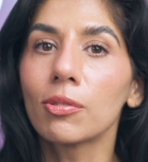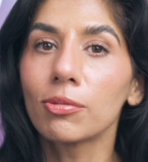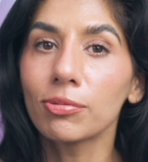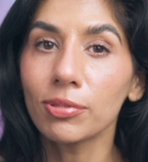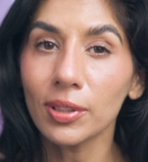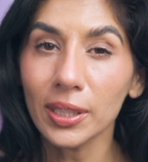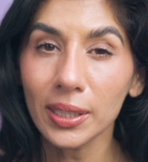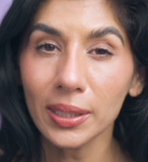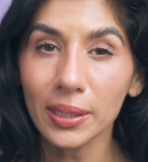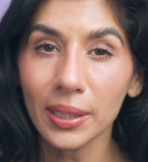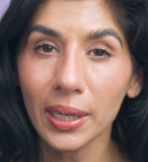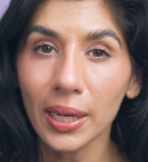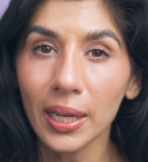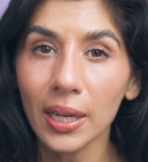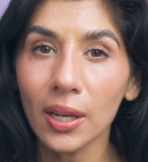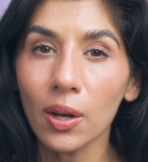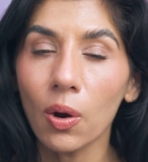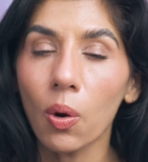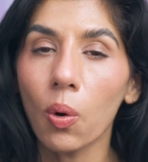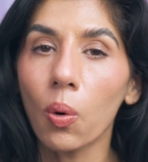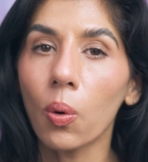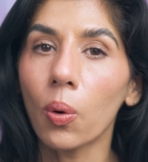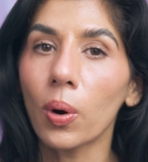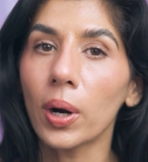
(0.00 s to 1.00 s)
flickering
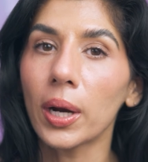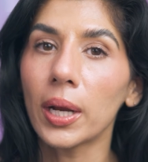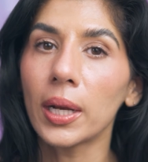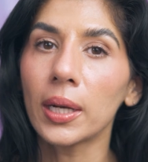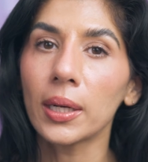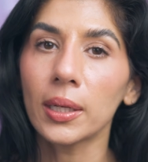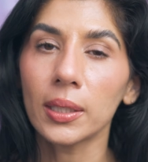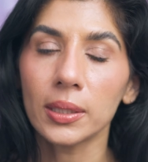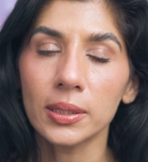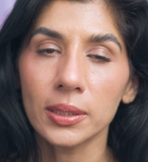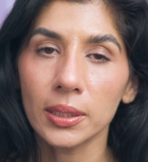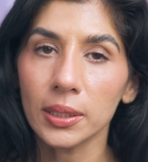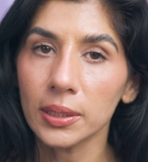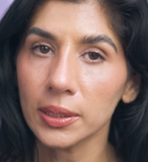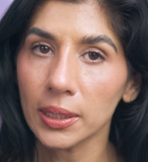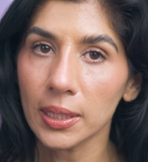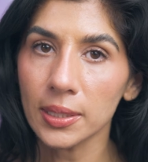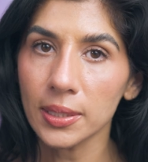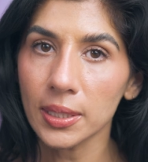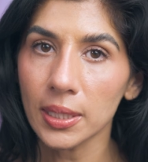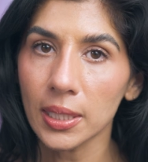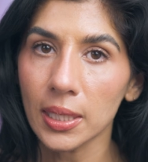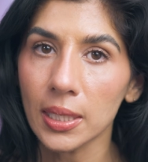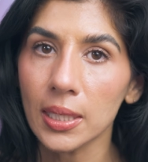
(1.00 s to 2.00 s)
or
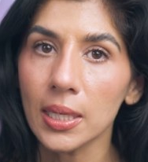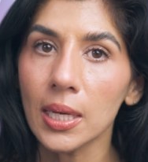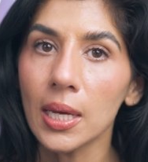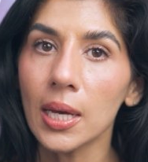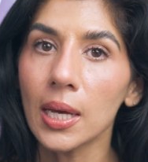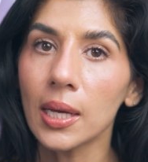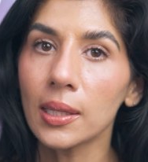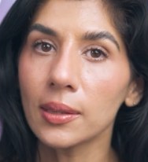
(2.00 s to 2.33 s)
inconsistency.